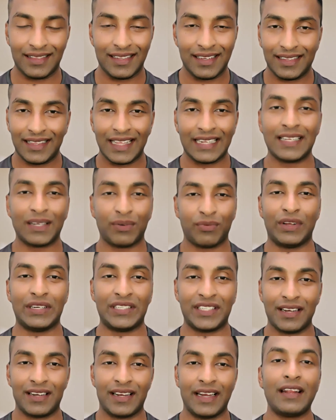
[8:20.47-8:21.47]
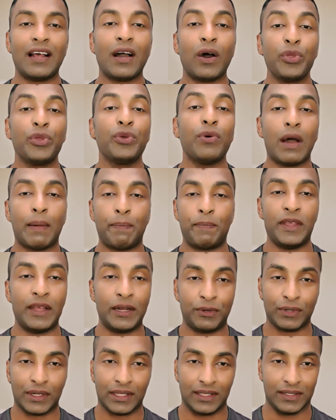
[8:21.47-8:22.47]
that question, right? How you
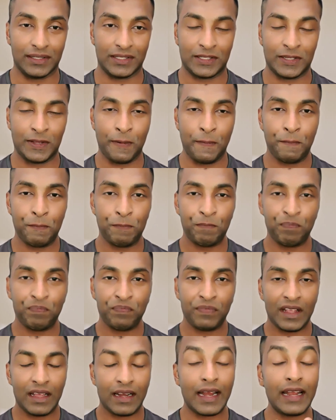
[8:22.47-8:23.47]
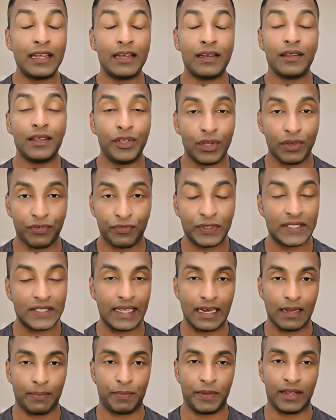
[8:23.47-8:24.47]
appear to others, right? Your
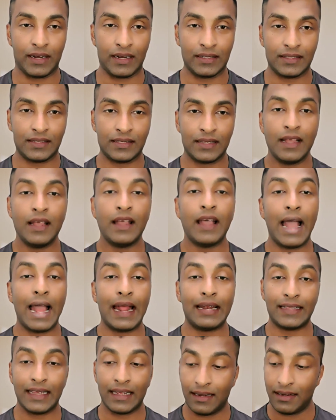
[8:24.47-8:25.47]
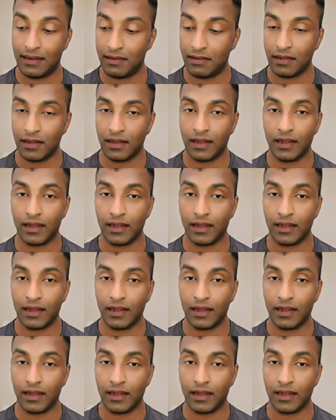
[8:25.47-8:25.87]
physical appearance. And then